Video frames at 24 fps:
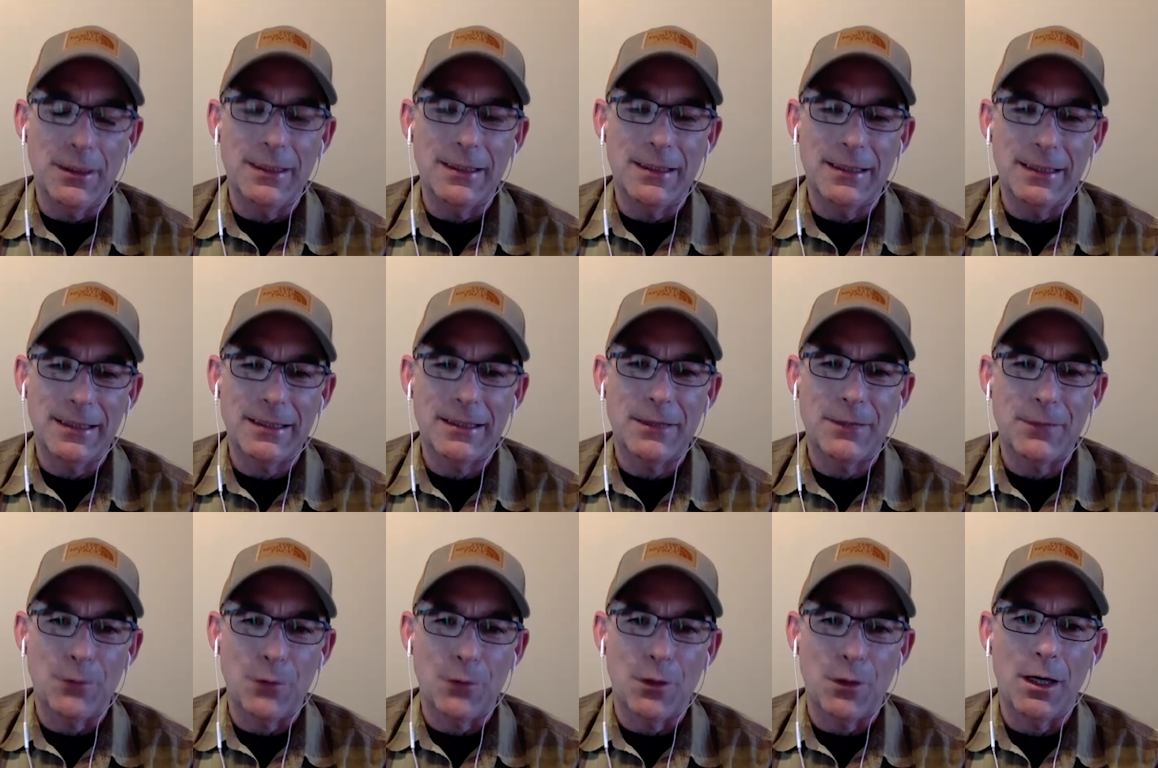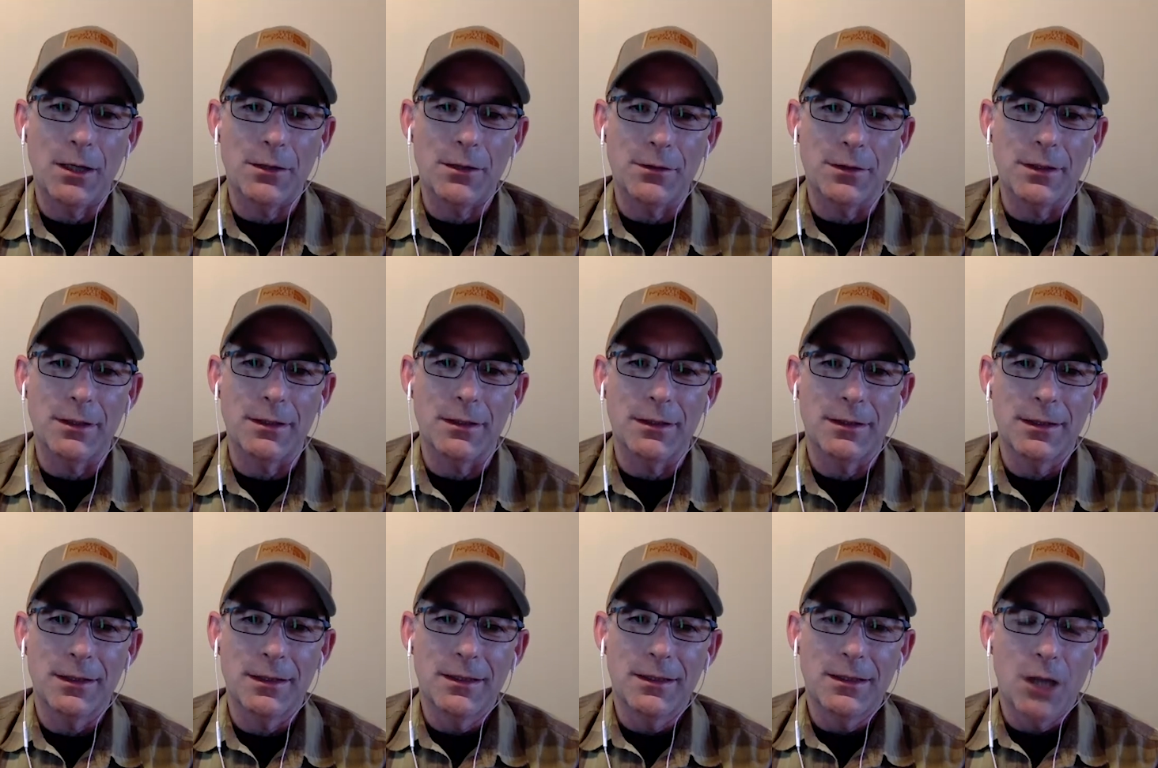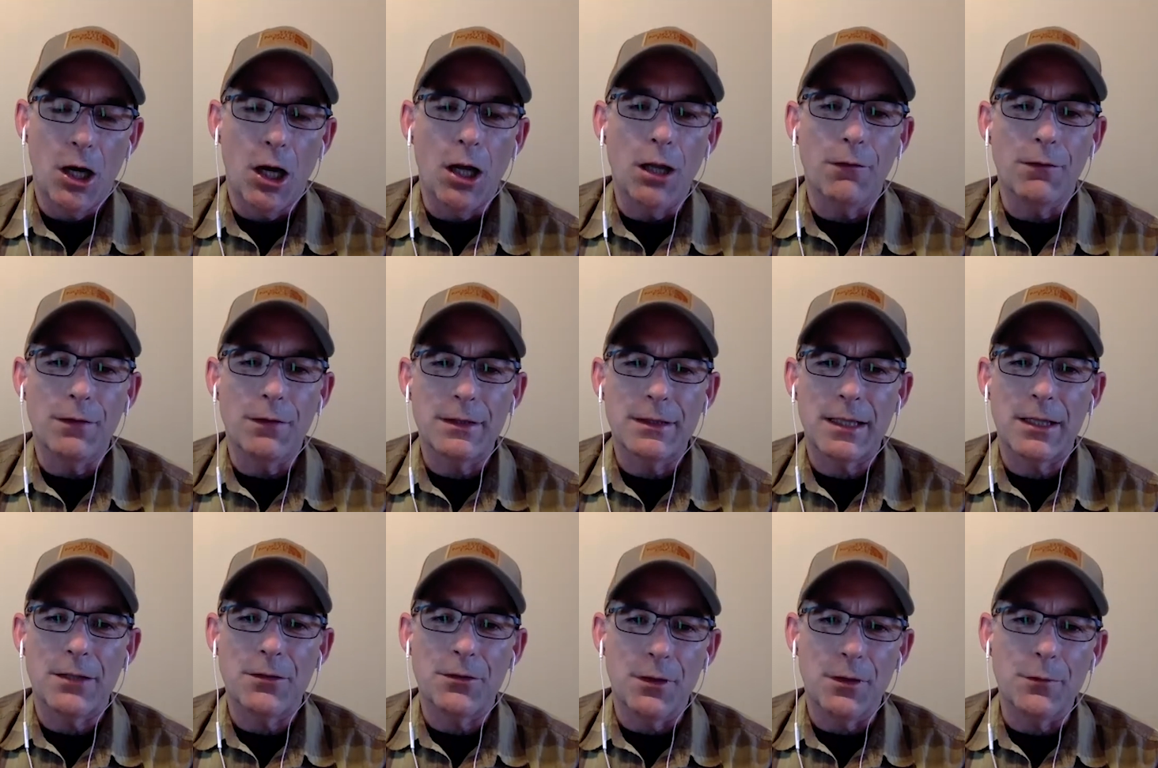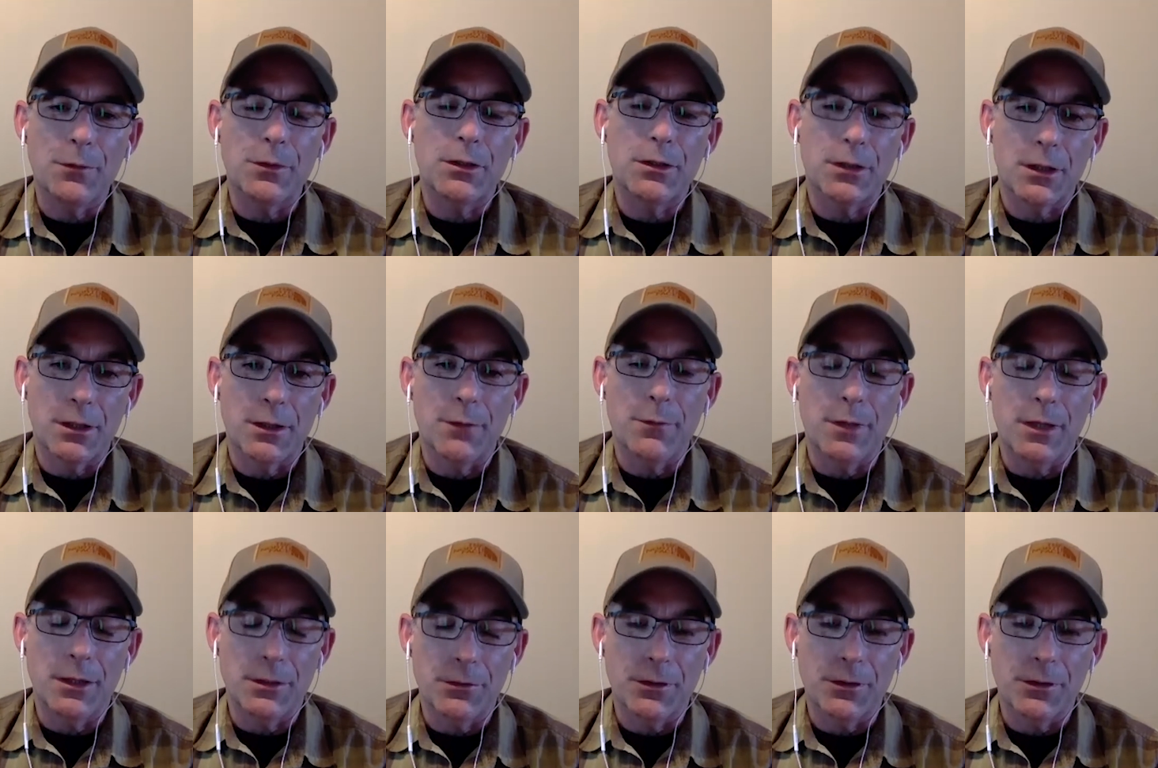need 6400, all of a sudden your images are going to be